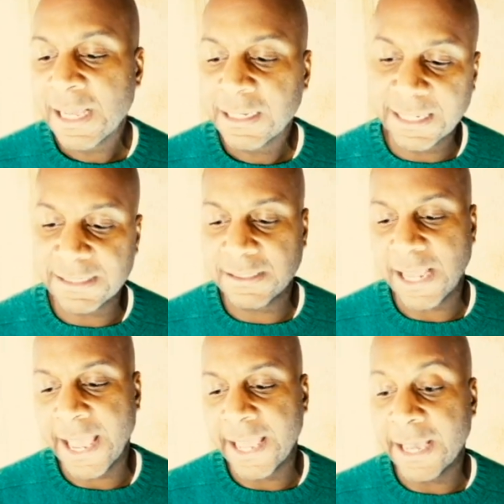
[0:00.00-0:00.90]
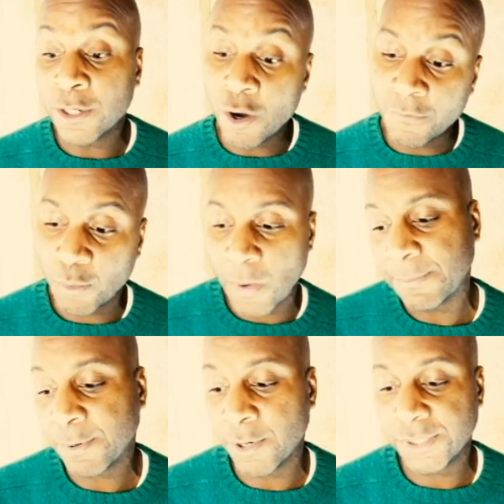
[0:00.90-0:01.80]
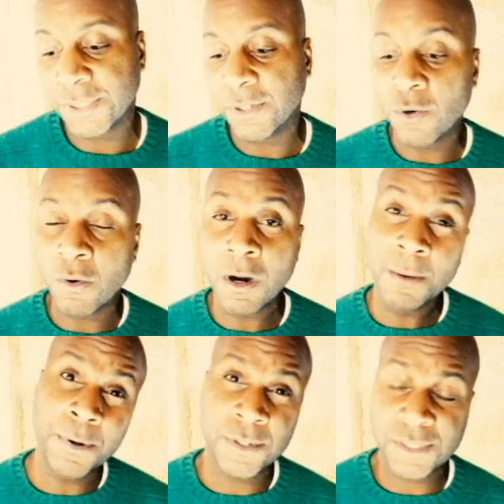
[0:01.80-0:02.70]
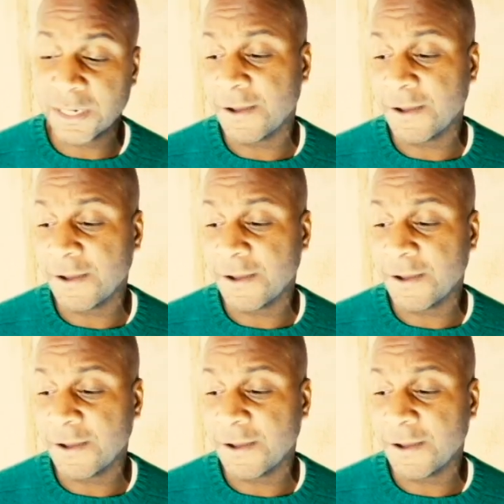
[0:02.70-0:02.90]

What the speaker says: let's say, an overweight person or a person